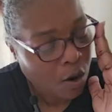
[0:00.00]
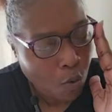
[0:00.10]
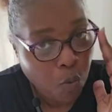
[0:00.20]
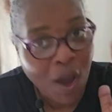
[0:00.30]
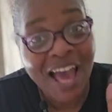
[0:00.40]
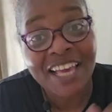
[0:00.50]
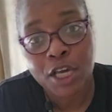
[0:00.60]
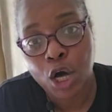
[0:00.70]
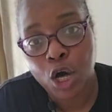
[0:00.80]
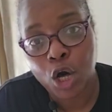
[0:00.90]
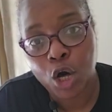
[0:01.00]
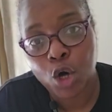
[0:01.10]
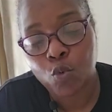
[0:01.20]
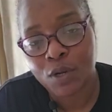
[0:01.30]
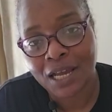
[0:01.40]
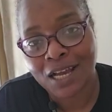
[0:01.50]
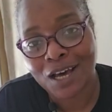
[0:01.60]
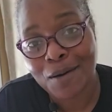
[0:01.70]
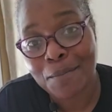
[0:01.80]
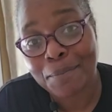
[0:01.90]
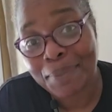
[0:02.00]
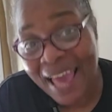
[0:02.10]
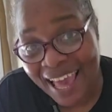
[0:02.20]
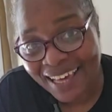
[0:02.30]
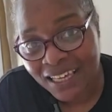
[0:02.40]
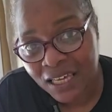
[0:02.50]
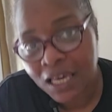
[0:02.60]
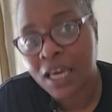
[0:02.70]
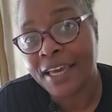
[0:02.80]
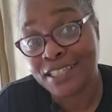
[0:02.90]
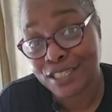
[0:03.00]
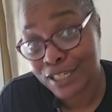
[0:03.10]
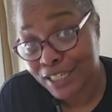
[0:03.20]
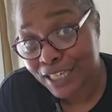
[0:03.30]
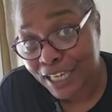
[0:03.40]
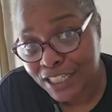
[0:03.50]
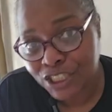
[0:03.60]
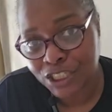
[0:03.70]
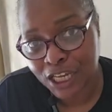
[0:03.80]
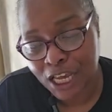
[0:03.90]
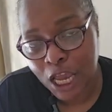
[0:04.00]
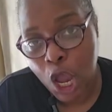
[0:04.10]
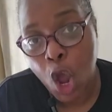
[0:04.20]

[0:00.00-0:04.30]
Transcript: Why y'all, when I come back into the kitchen,